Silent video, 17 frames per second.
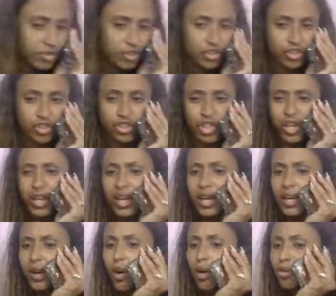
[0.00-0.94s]

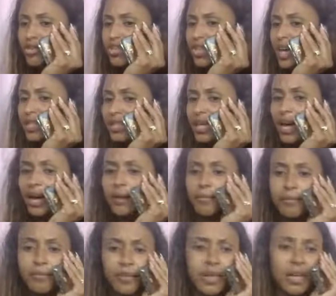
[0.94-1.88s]
Shiriti osata.
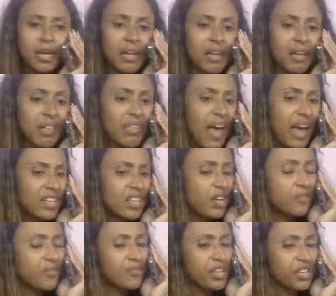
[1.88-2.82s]
That
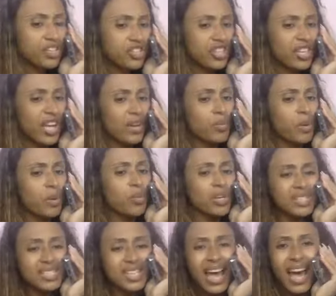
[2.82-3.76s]
conviction that we
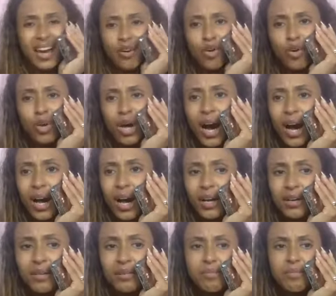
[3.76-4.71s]
once had, oh God,
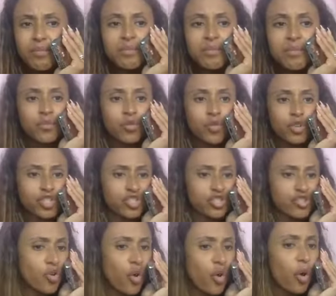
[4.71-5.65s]

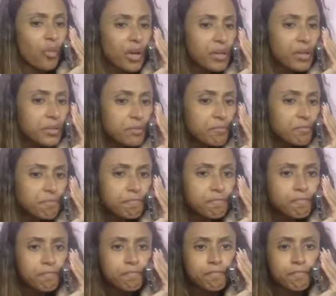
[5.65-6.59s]
restore it.
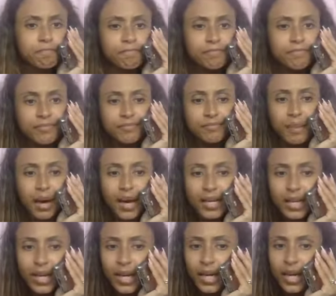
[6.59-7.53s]

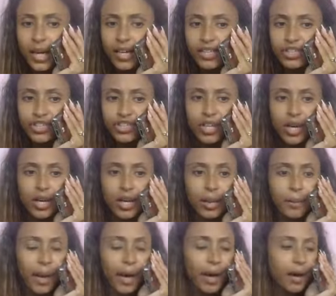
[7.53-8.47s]
Mandeke
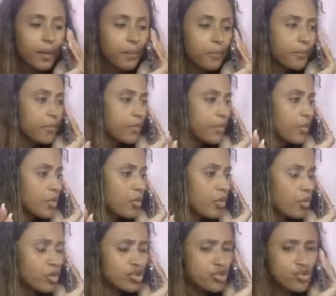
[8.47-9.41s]
Shianamaha.
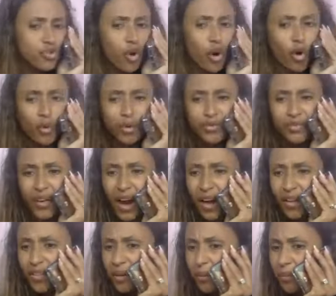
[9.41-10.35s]
Restore it,
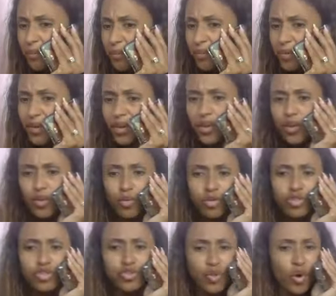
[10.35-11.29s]
Father.
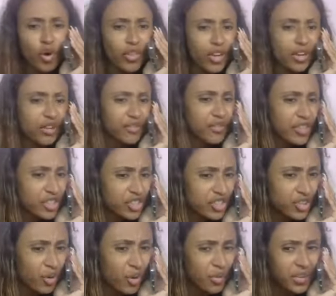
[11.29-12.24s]
Restore the
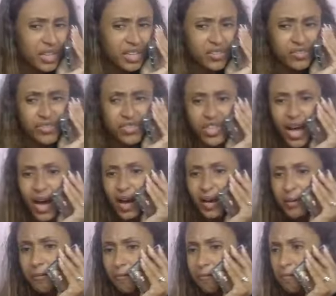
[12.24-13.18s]
conviction on the
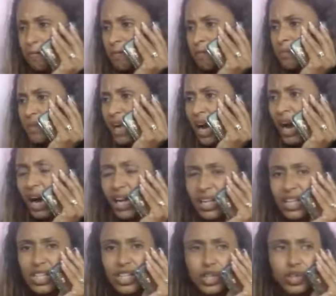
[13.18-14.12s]
inside.
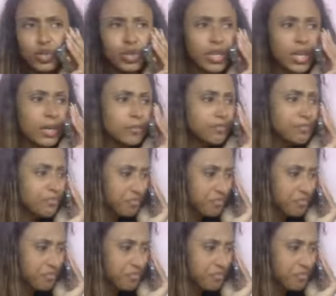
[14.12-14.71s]
Hallelujah.